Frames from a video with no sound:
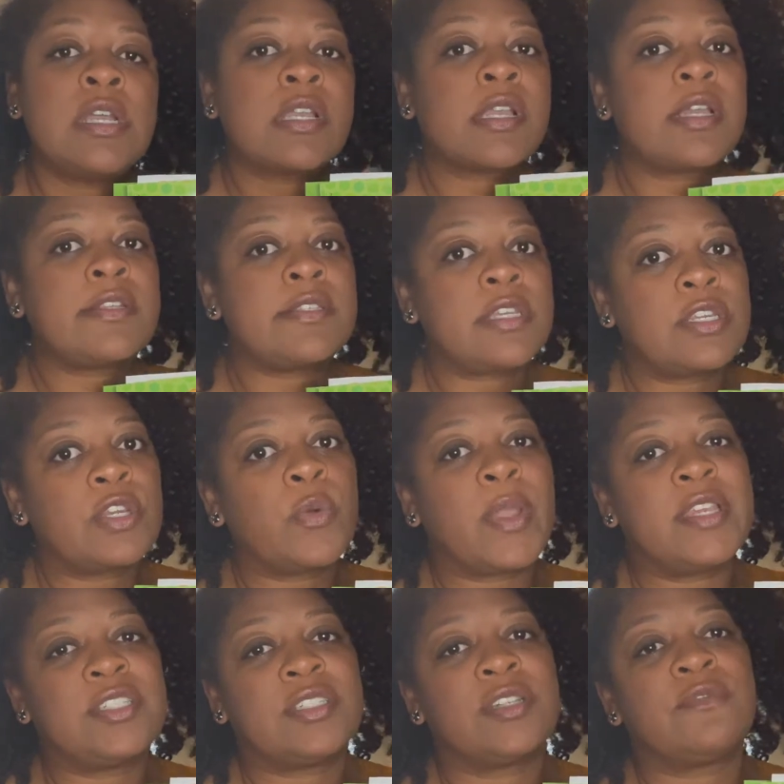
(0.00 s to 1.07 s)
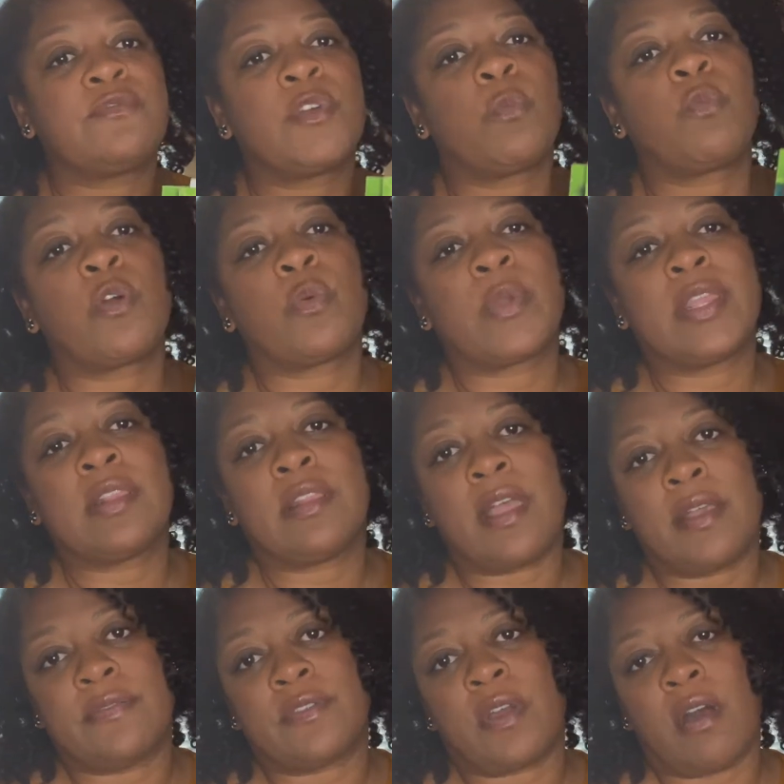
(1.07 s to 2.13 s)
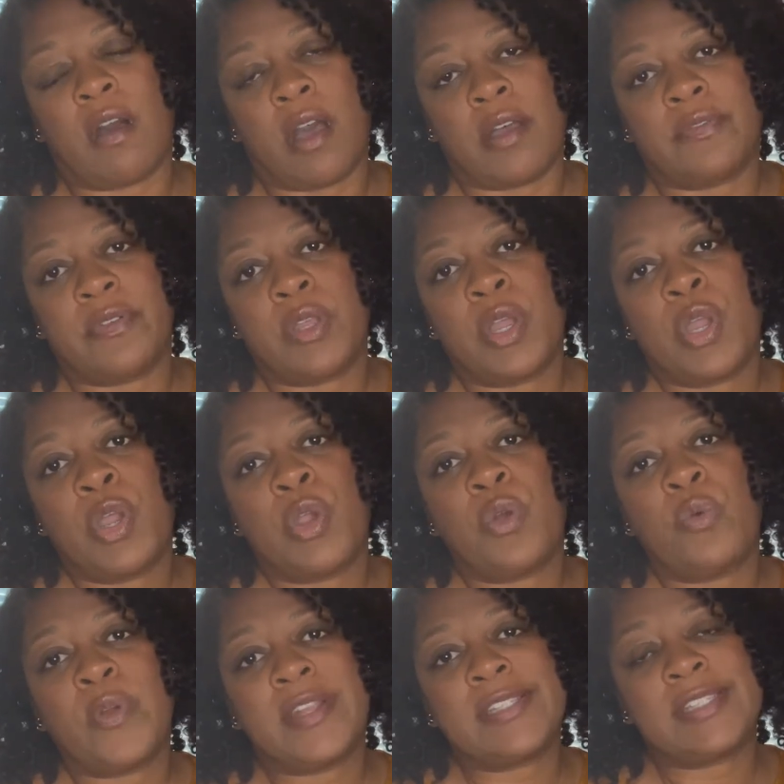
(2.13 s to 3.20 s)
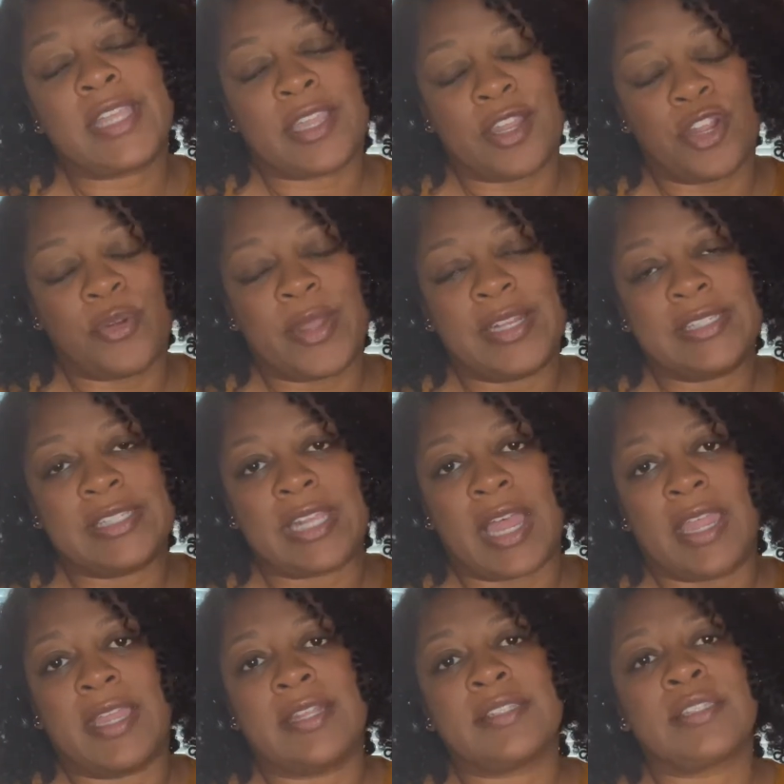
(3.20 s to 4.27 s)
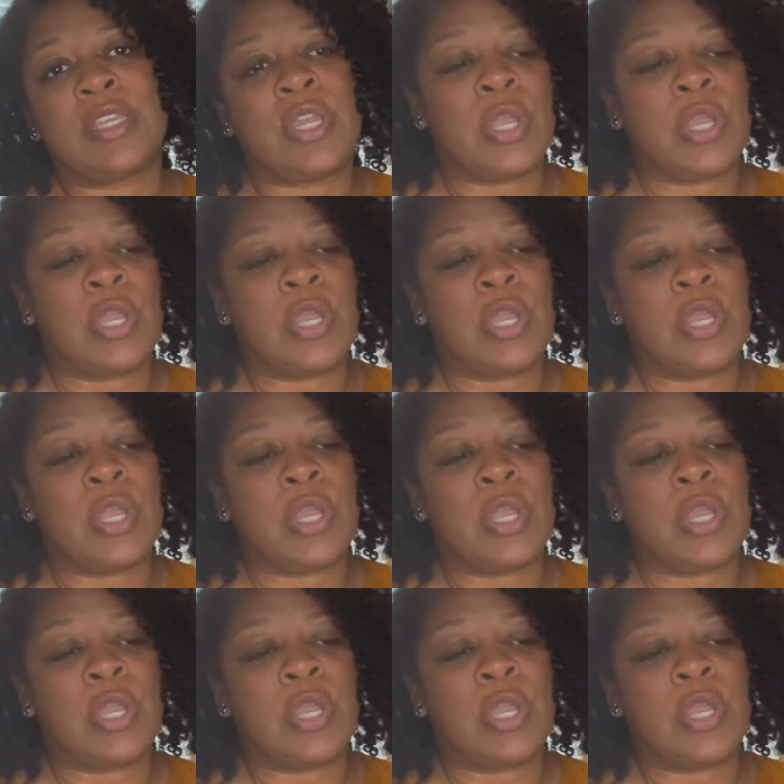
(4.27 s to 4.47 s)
continuation from where we left off with second grade science,